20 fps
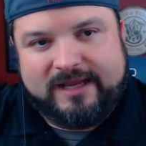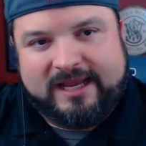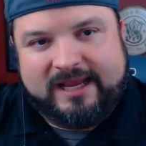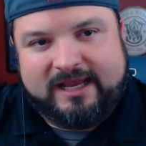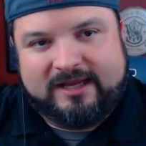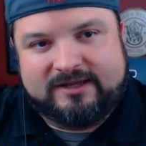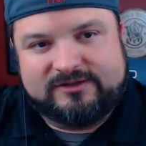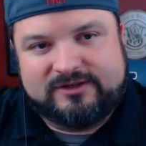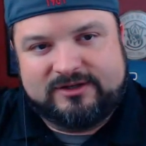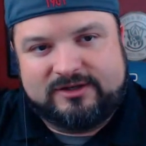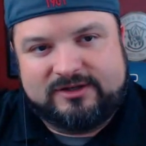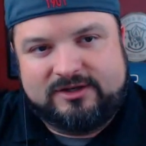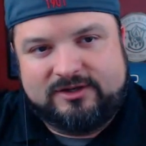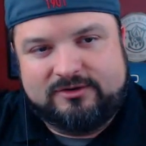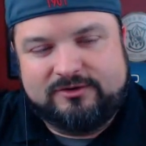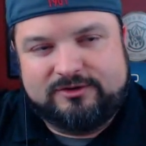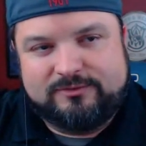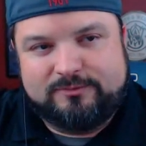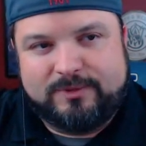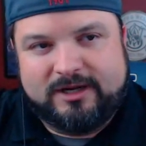has a
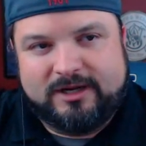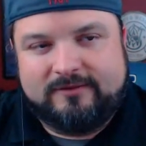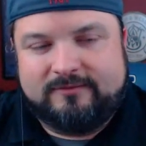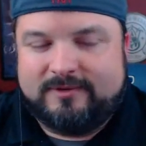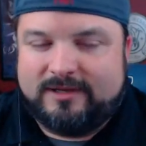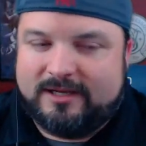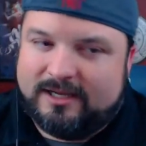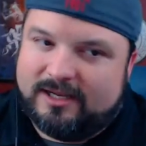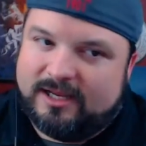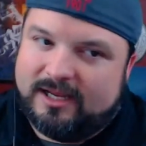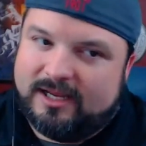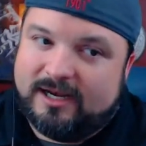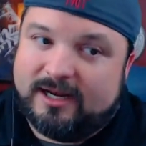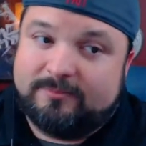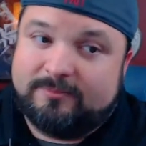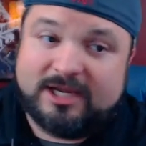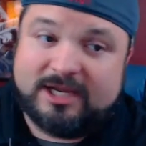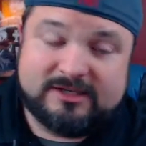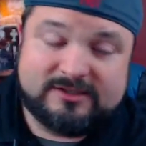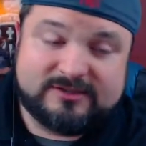huge benefit. And
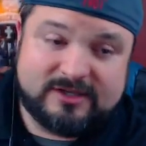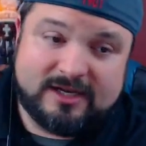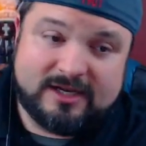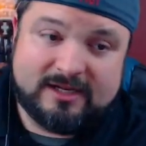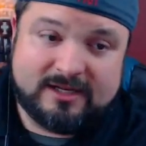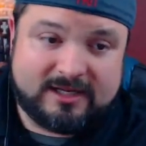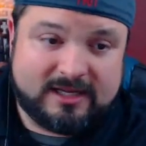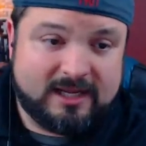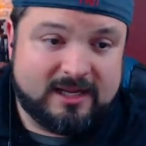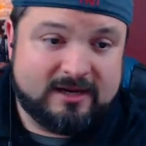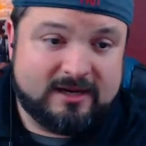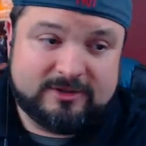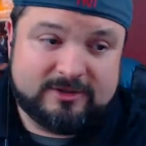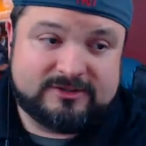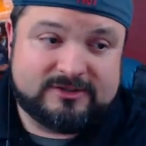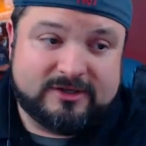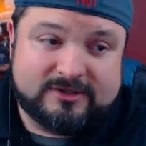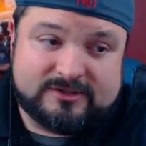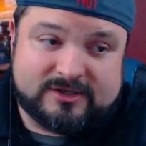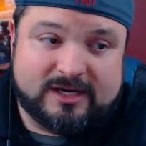I'm not saying that
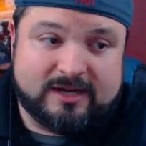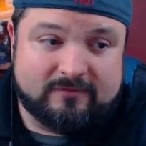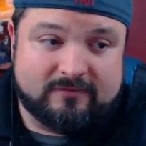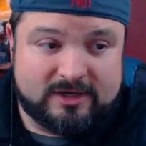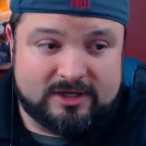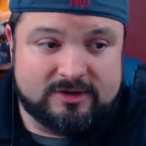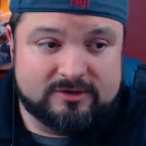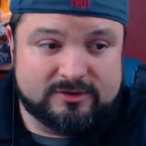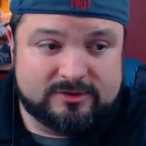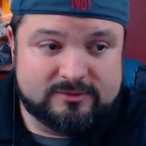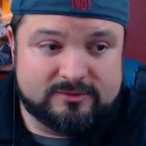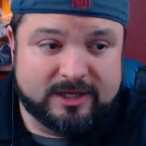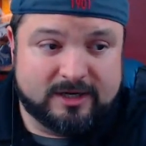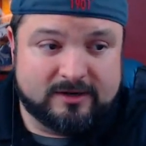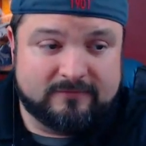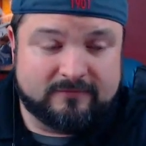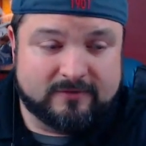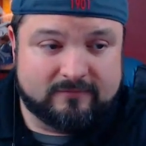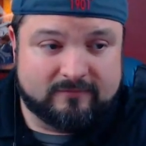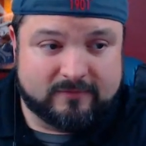cannabis doesn't have a huge
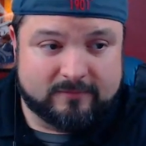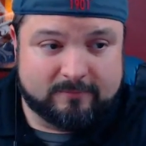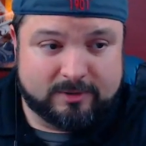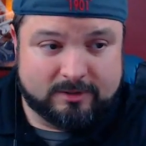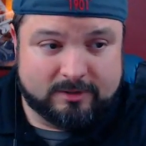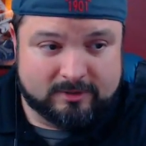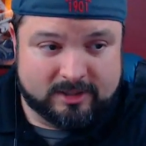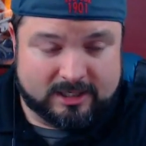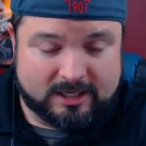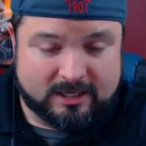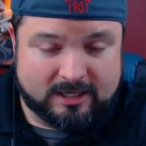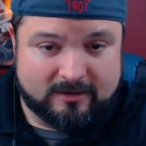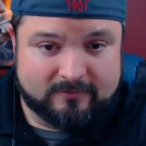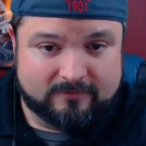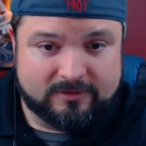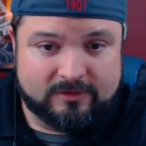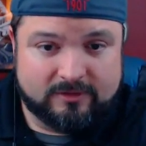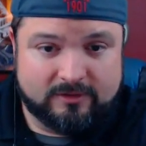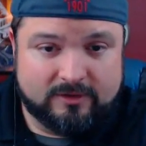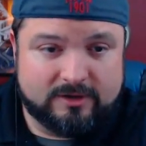benefit for public
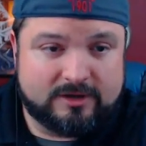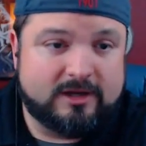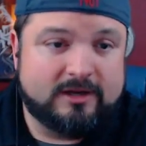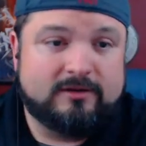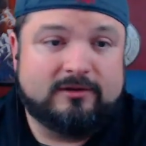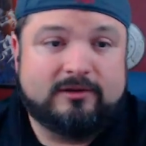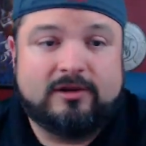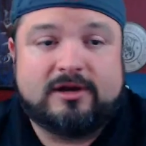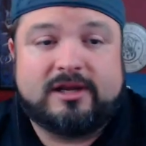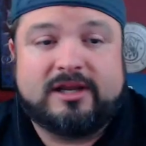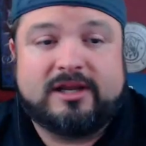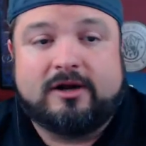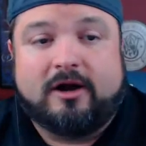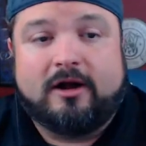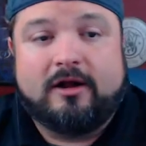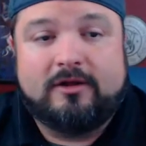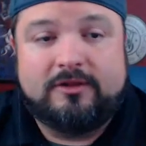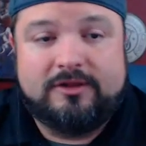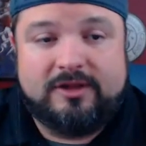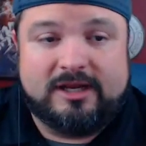health. Look at
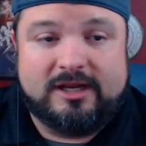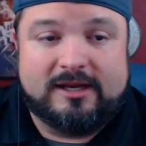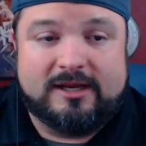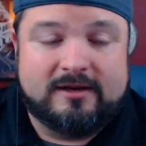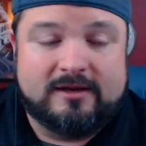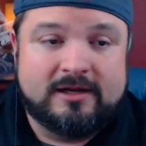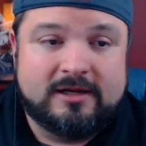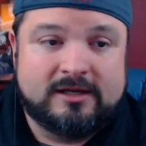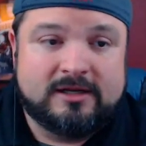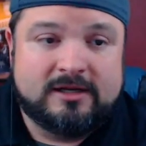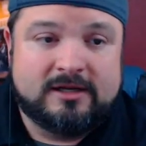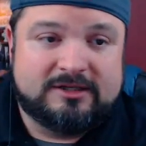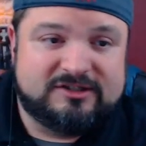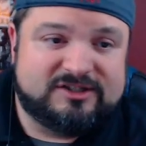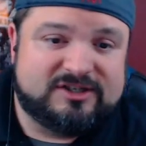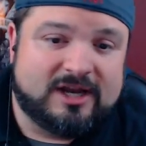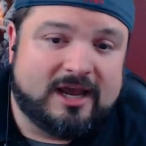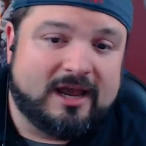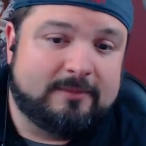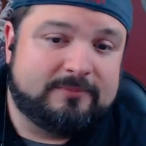all the
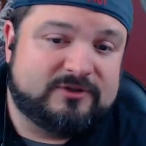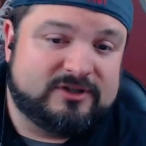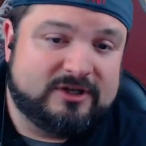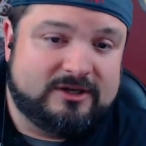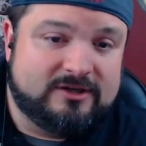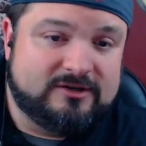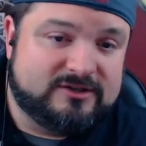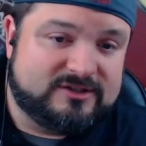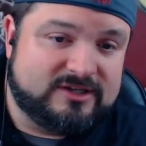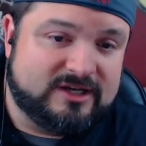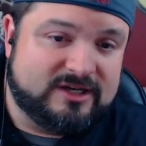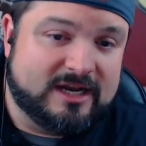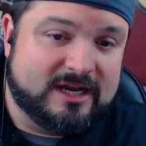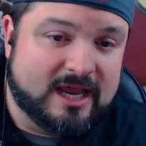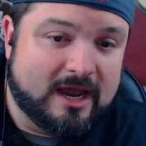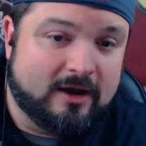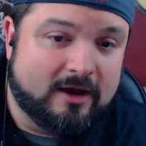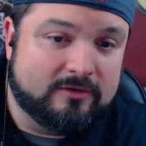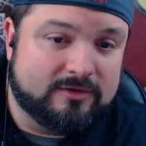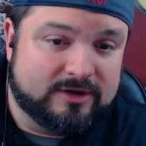shops that you see
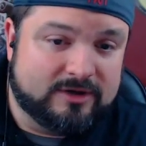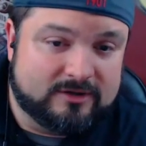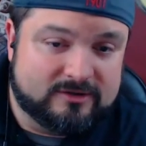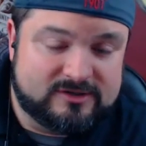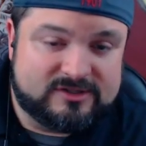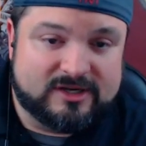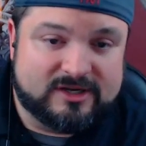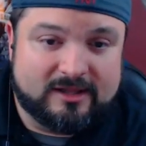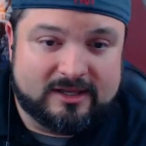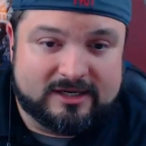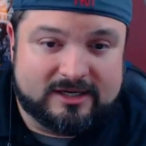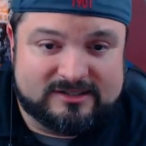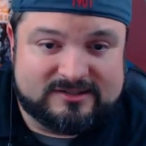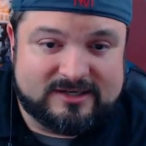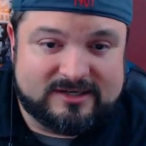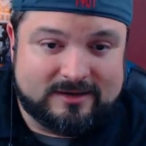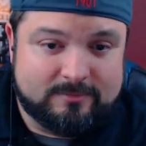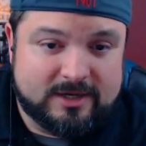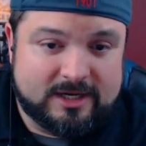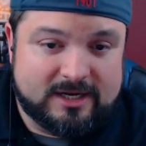now that are selling
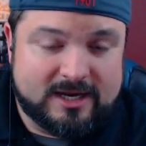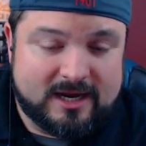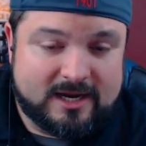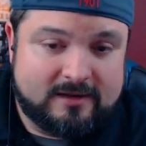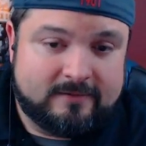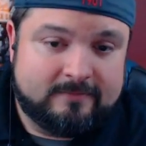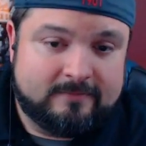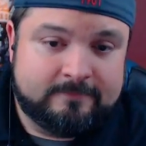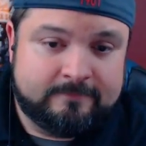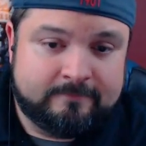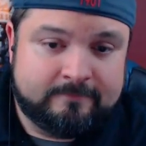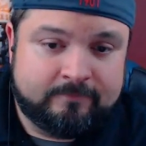CBD.